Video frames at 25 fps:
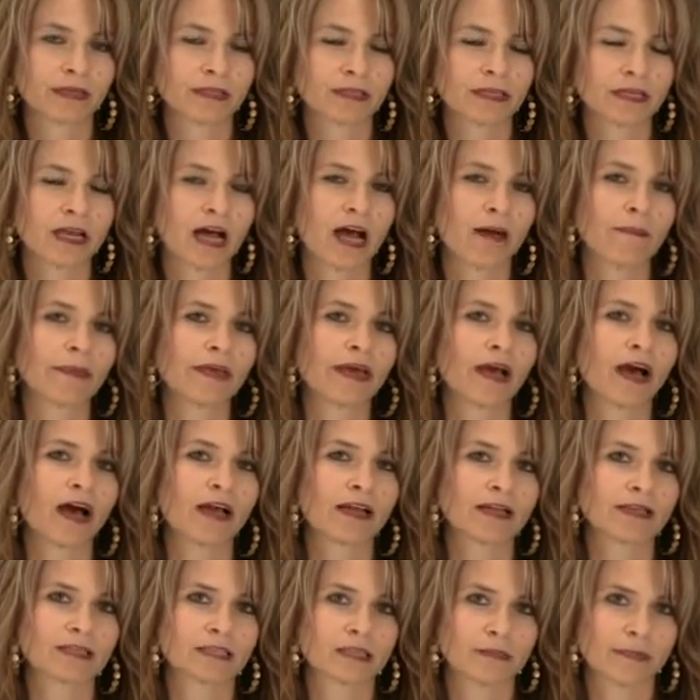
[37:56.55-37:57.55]
to not be
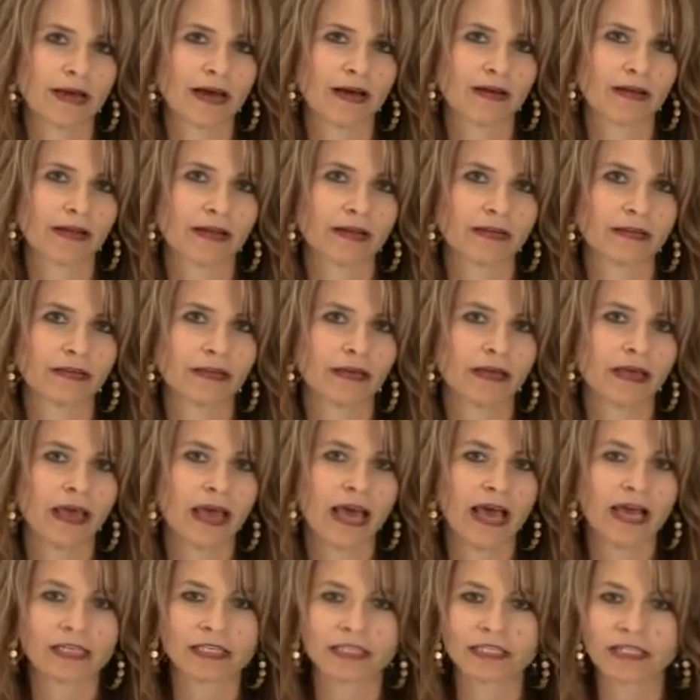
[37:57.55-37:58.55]
honest about it,
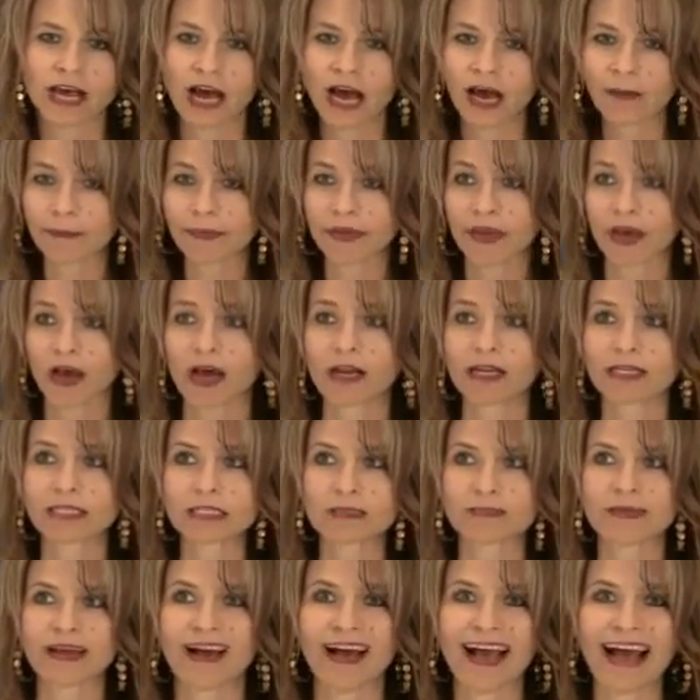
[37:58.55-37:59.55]
and to not be
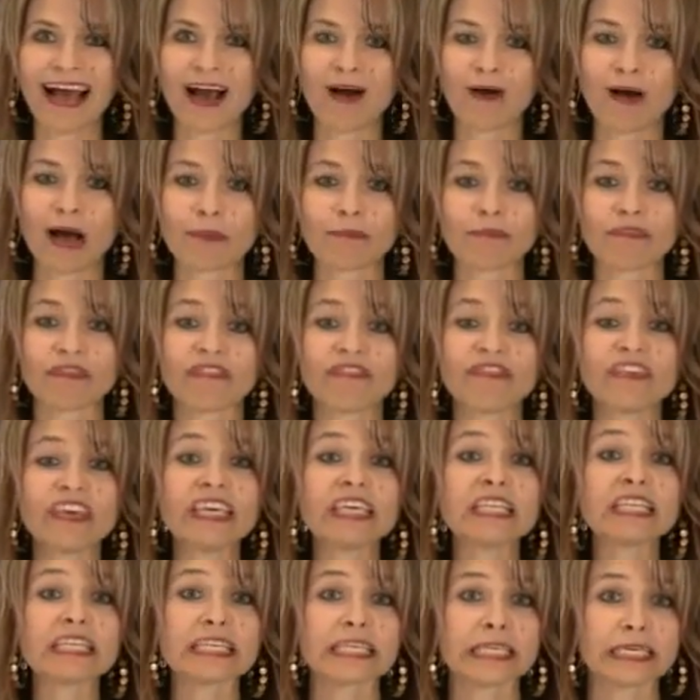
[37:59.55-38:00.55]
honest about how I'm
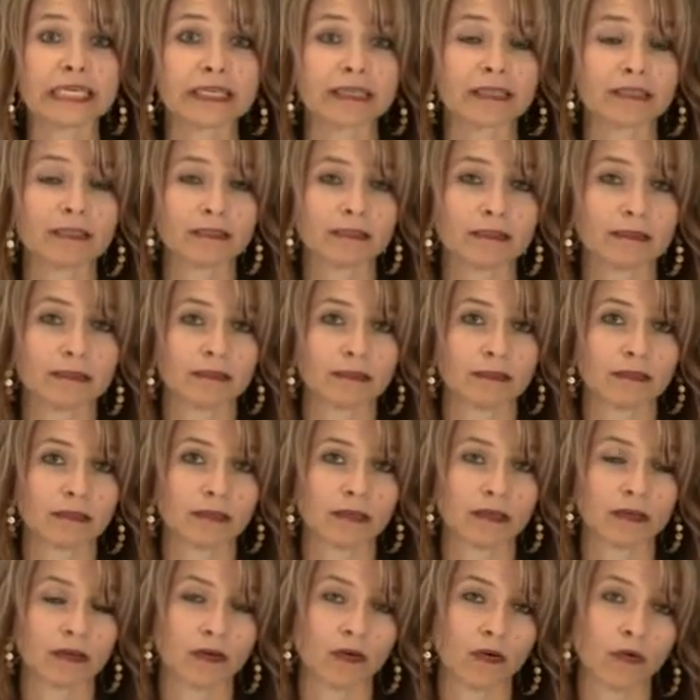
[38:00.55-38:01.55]
feeling
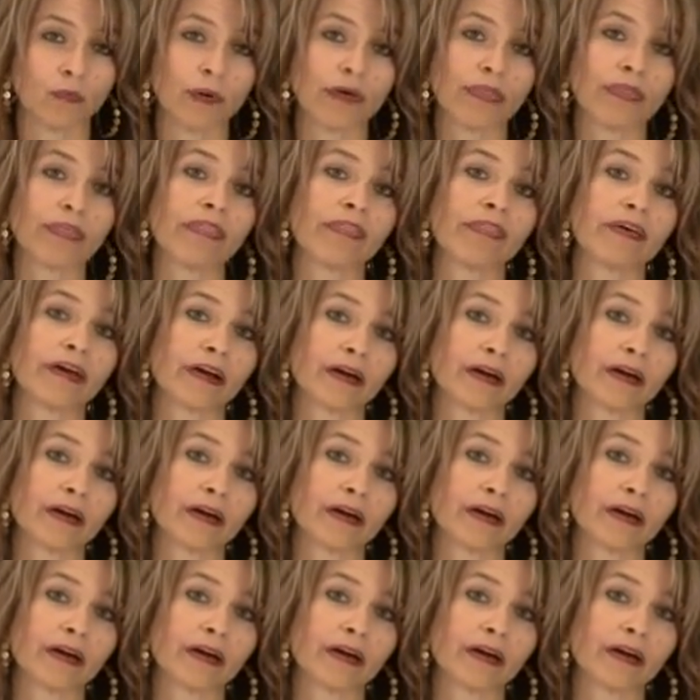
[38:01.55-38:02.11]
with it